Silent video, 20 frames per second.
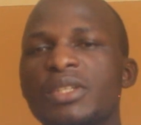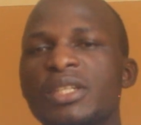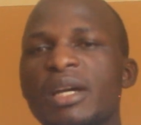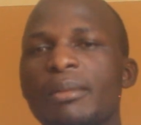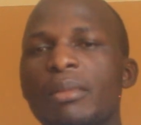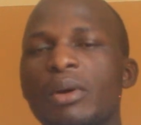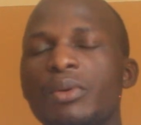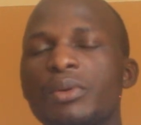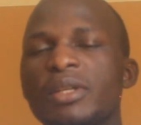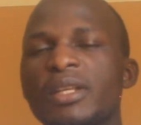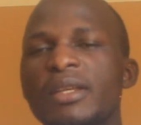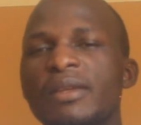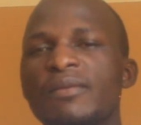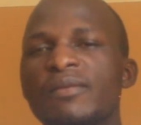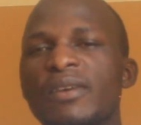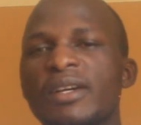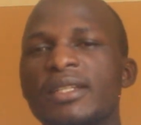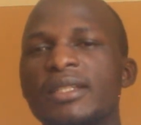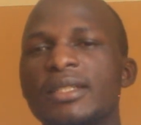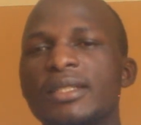about the
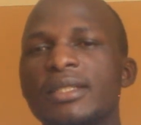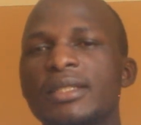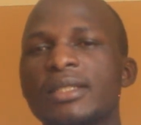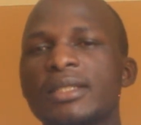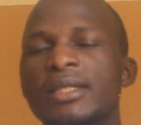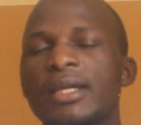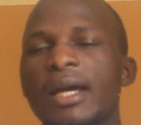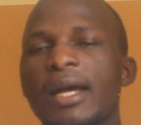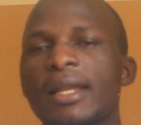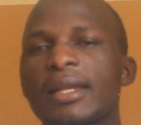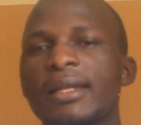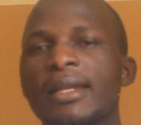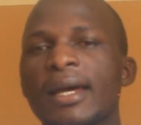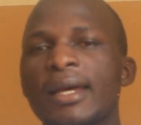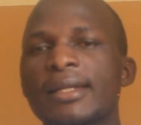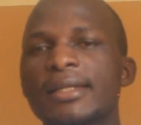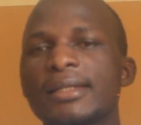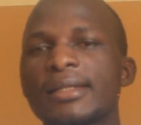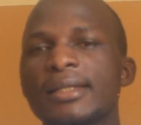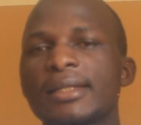infertility and
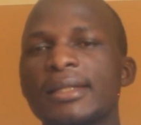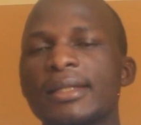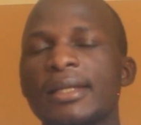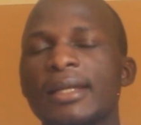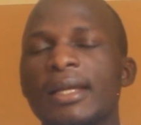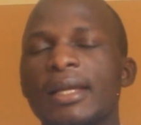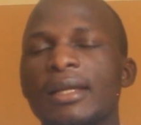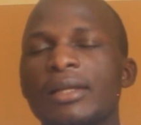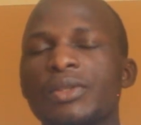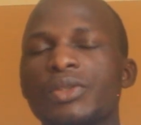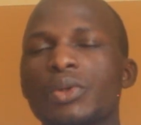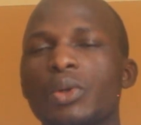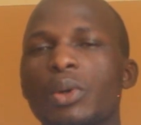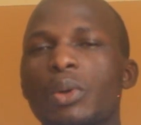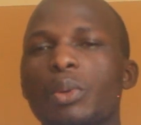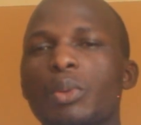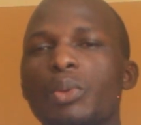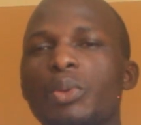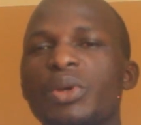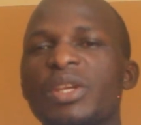that.
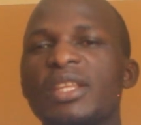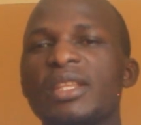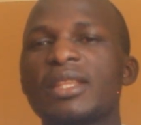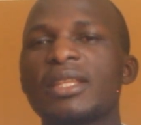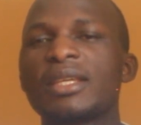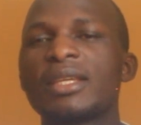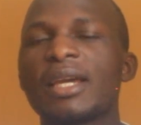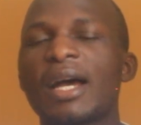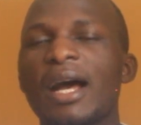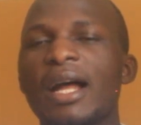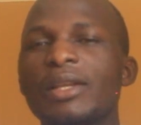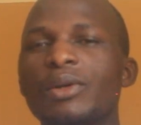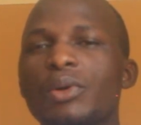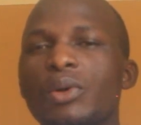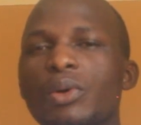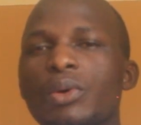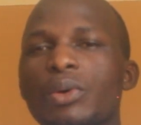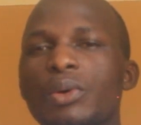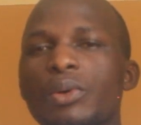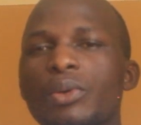So with the
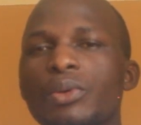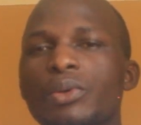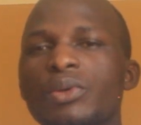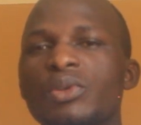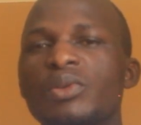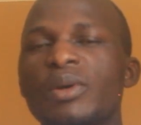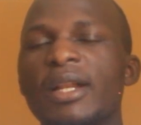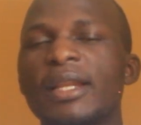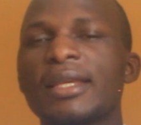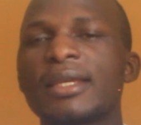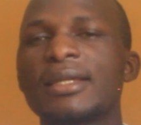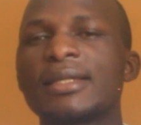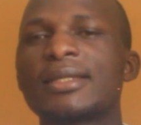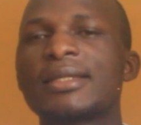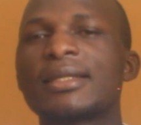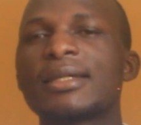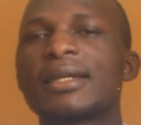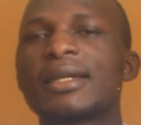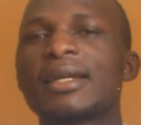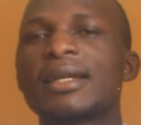alcohol, usually
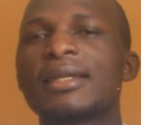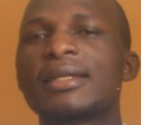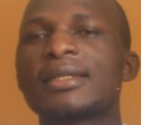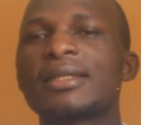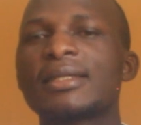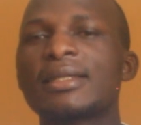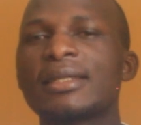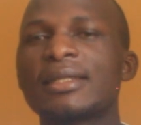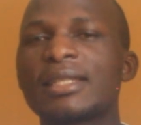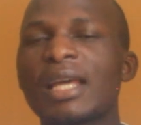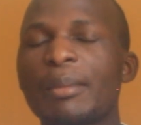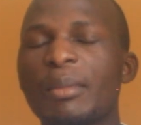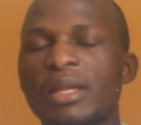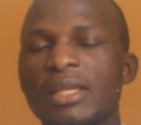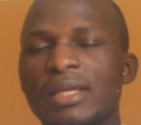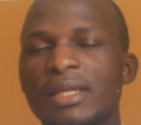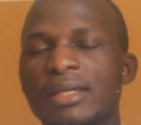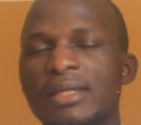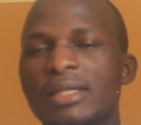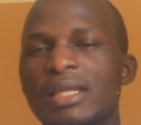it
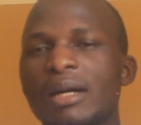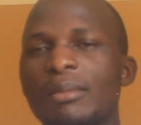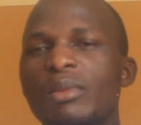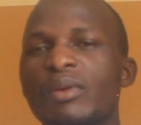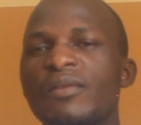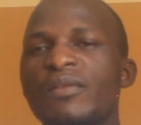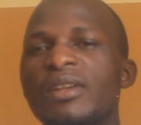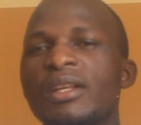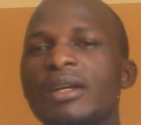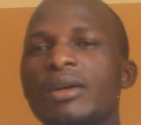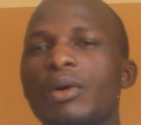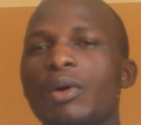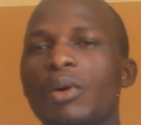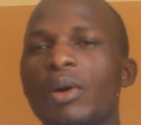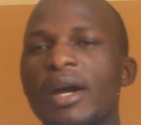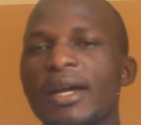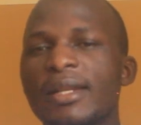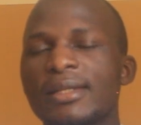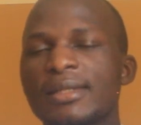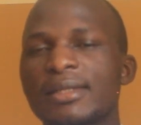damages some of the
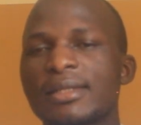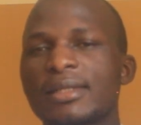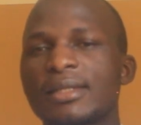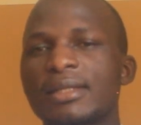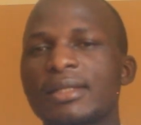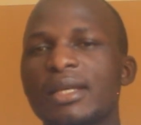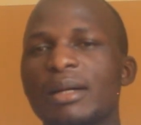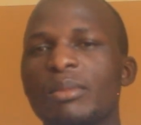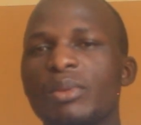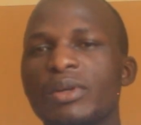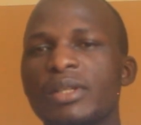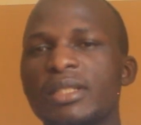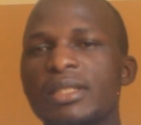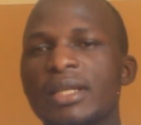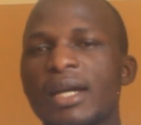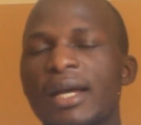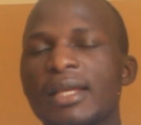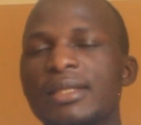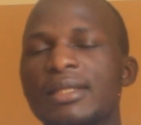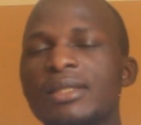organs in the body.
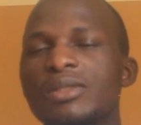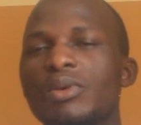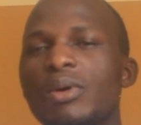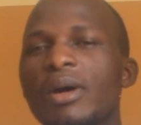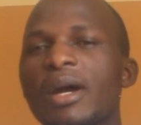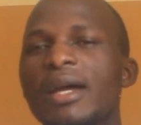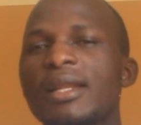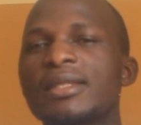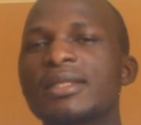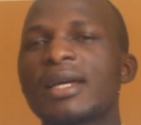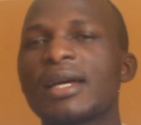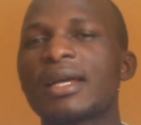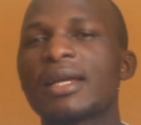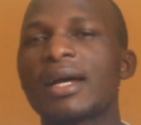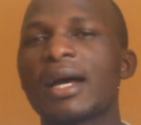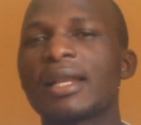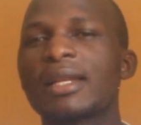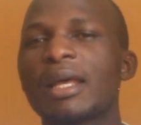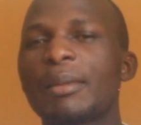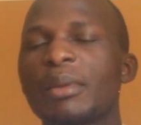As these organs
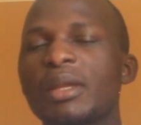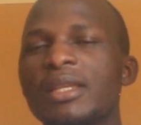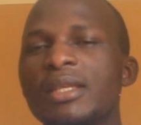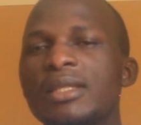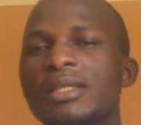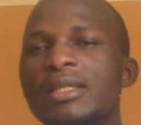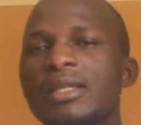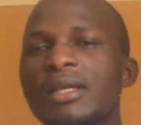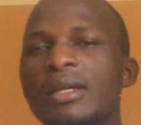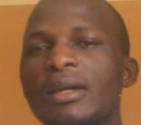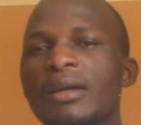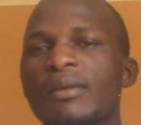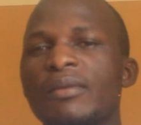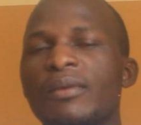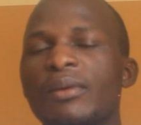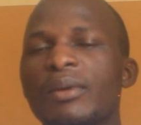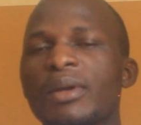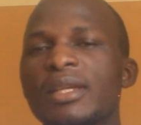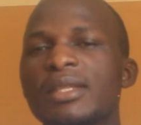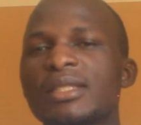are damaged,
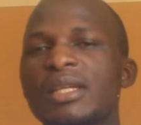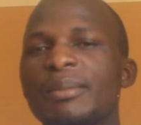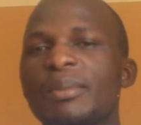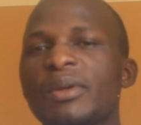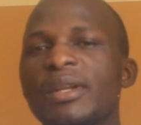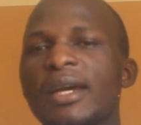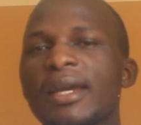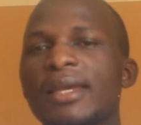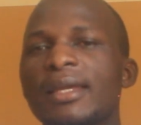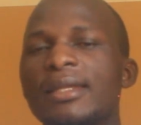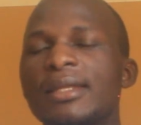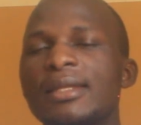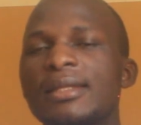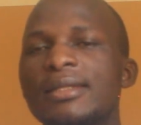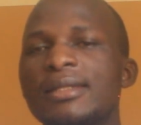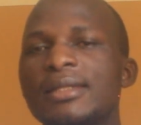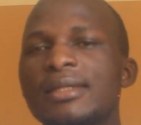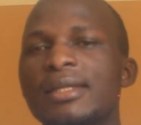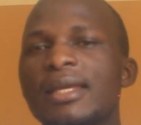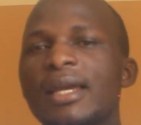for example, the
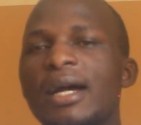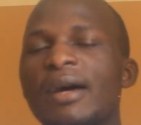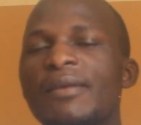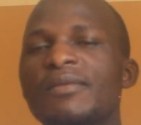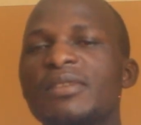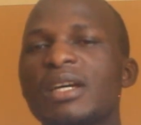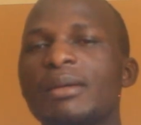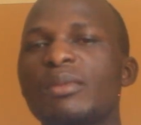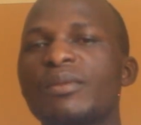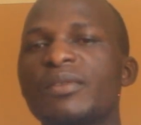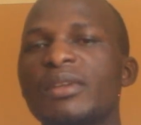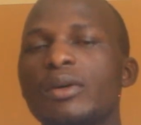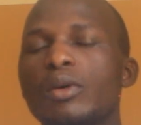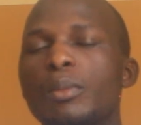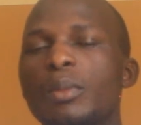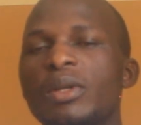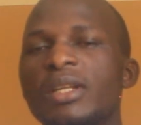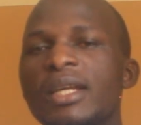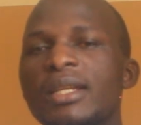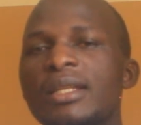kidneys, they have some of the
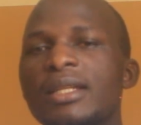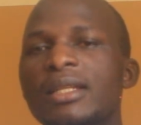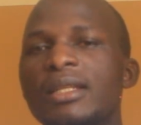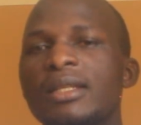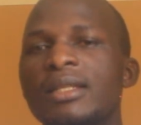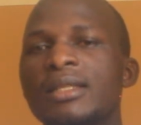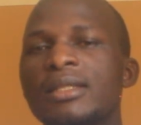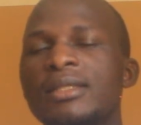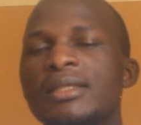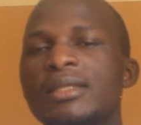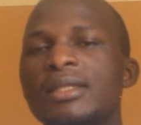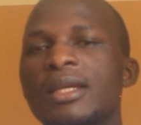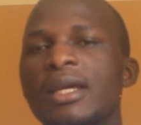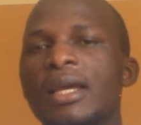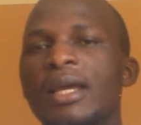hormone that release.